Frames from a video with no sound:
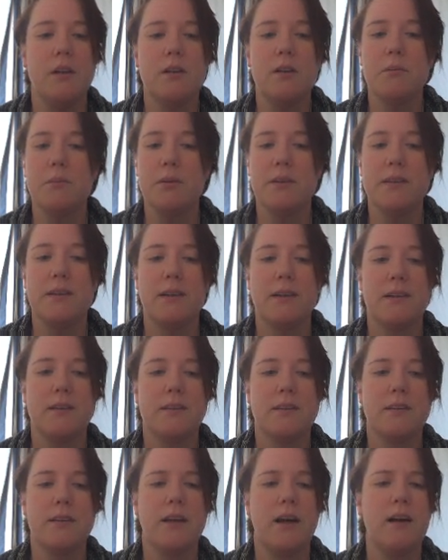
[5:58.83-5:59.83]
Number
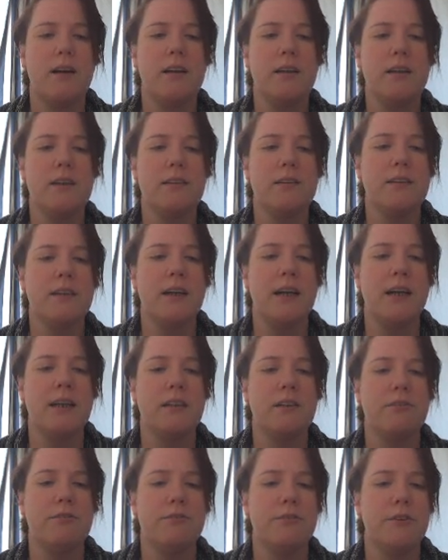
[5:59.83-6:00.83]
6, garlic is the
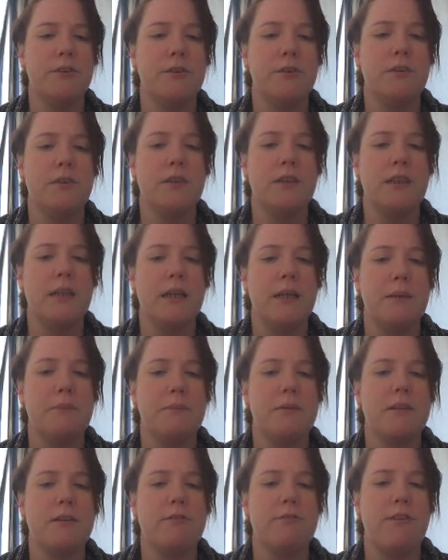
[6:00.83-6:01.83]
kind of food
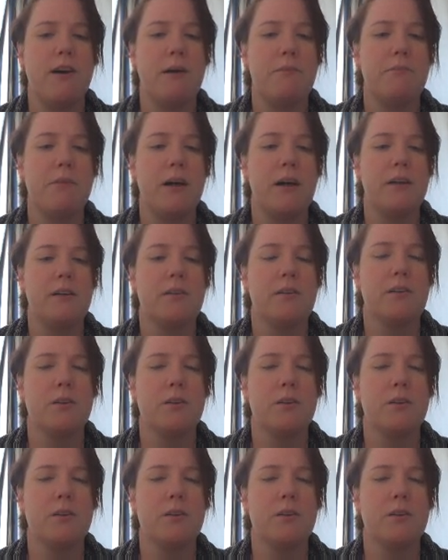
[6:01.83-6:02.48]
keeps the vampires